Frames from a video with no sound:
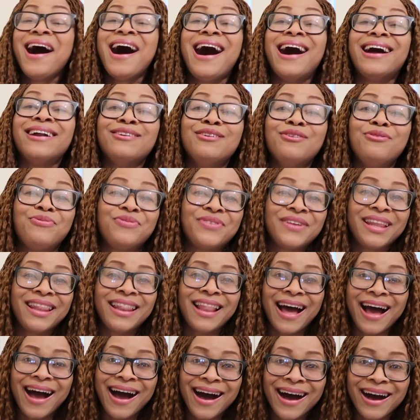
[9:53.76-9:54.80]
I don't feel
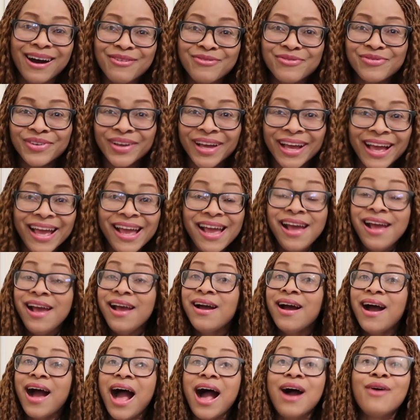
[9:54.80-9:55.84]
laugh.
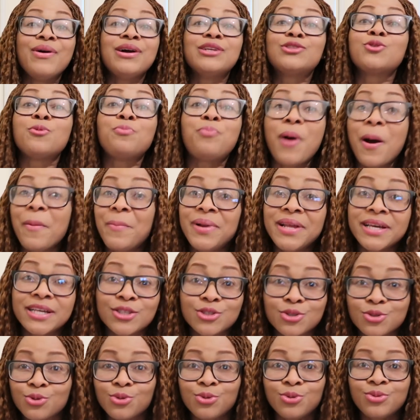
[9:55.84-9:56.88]
I went to public
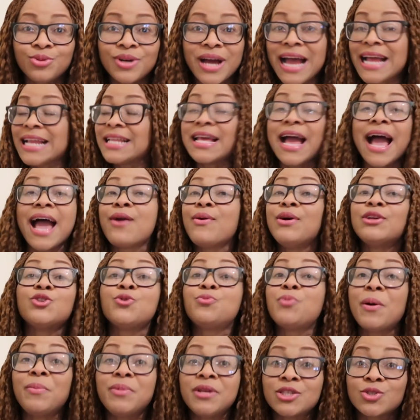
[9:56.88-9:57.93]
school. I went
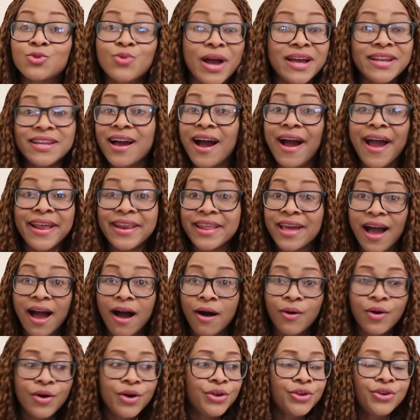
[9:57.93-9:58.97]
to public school
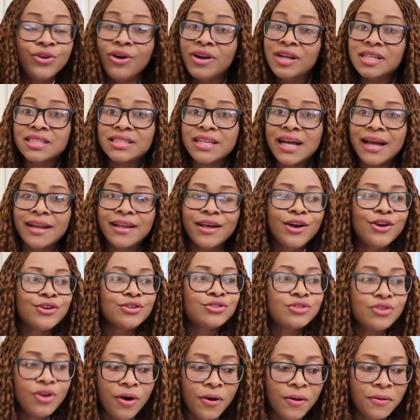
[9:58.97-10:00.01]
anyhow. You understand?
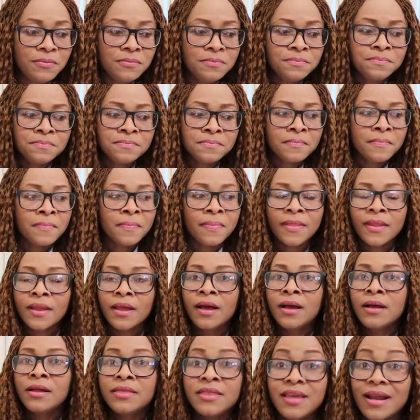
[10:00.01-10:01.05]
So
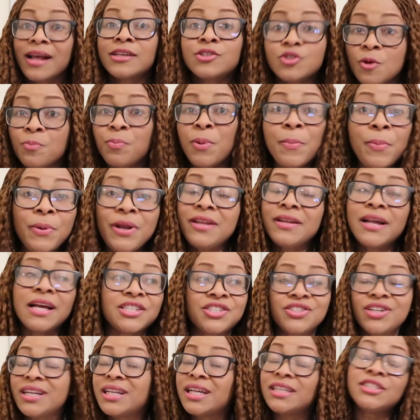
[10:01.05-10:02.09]
there are some people in
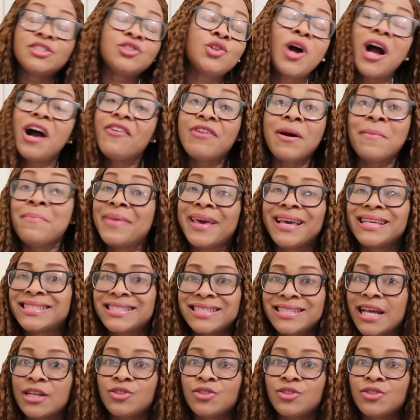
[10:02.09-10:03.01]
Nigeria that did not have amazing